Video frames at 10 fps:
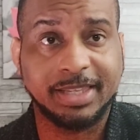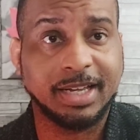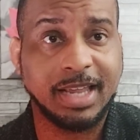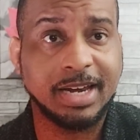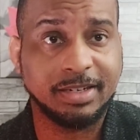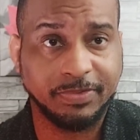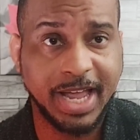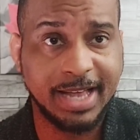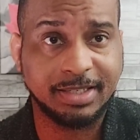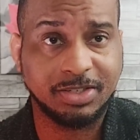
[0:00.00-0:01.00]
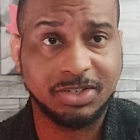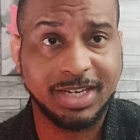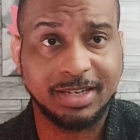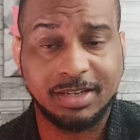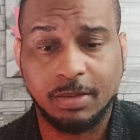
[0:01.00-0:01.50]
I think a lot of different assets could
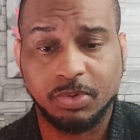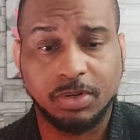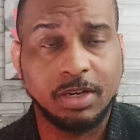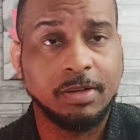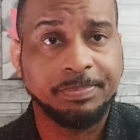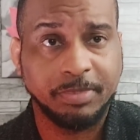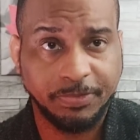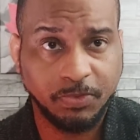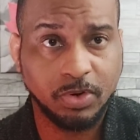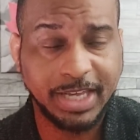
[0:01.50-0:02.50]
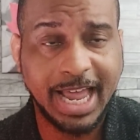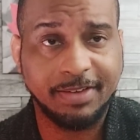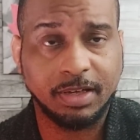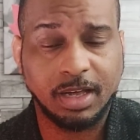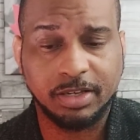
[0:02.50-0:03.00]
take a tumble before they
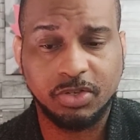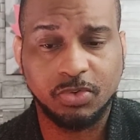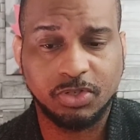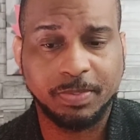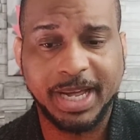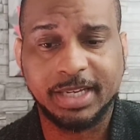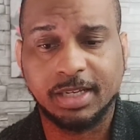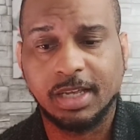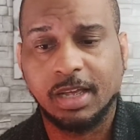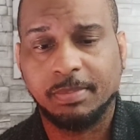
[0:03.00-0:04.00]
have a, a huge spike.